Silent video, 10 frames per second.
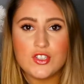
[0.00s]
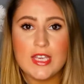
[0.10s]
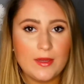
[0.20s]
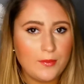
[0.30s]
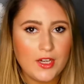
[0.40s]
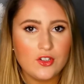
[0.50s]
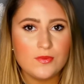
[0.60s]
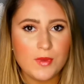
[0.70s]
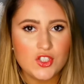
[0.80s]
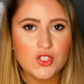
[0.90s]
skin appears
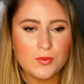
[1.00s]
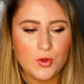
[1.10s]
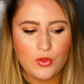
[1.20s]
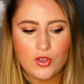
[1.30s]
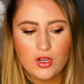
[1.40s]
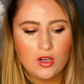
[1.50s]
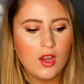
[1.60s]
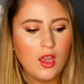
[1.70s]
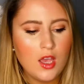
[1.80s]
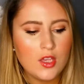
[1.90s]
much smoother.
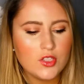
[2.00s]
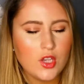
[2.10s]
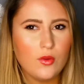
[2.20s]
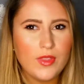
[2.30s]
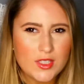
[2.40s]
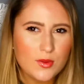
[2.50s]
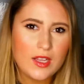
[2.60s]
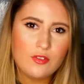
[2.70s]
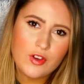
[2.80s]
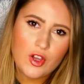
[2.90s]
So that's what
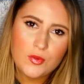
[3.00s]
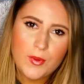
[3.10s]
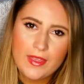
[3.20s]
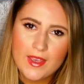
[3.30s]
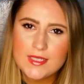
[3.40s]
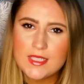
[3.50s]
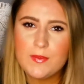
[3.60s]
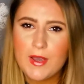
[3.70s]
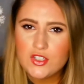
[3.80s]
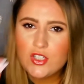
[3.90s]
I found by this,
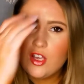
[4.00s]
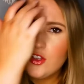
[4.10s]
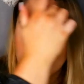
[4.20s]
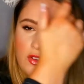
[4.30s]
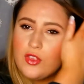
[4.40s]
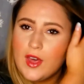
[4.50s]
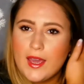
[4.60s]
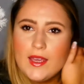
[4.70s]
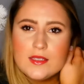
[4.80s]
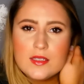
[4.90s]
especially on your
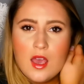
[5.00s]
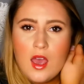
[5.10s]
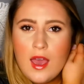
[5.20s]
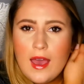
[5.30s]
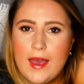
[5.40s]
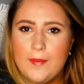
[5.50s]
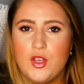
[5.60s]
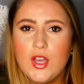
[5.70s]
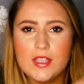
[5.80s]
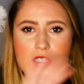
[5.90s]
thighs.
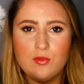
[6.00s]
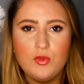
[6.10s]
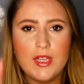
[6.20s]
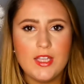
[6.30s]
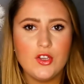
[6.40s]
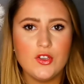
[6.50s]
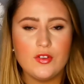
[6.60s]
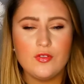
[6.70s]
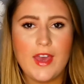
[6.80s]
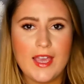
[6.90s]
You get some really good
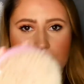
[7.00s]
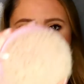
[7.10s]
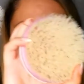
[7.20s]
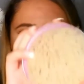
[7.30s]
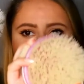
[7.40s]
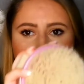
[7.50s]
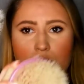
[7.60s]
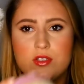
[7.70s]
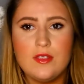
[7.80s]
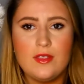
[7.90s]
effectiveness
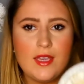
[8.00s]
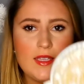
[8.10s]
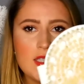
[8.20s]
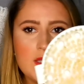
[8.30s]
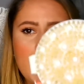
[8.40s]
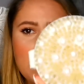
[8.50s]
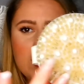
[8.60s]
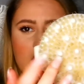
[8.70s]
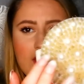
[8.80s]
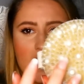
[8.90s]
using these,
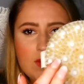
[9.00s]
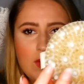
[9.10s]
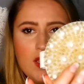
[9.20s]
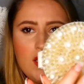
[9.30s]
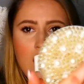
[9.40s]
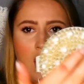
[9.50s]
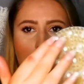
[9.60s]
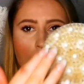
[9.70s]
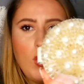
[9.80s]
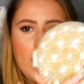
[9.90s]
especially this one
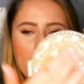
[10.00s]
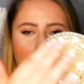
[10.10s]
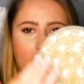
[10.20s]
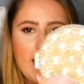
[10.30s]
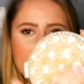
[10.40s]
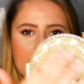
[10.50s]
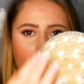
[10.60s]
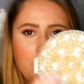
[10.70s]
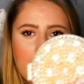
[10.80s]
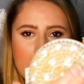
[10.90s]
with the
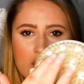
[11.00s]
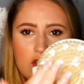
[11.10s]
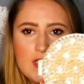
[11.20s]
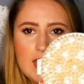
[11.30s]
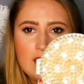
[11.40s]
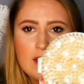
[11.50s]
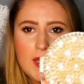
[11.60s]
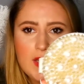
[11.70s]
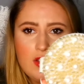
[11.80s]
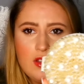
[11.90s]
plastic bristles in the
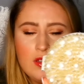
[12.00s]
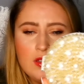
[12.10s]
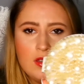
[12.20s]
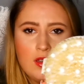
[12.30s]
middle.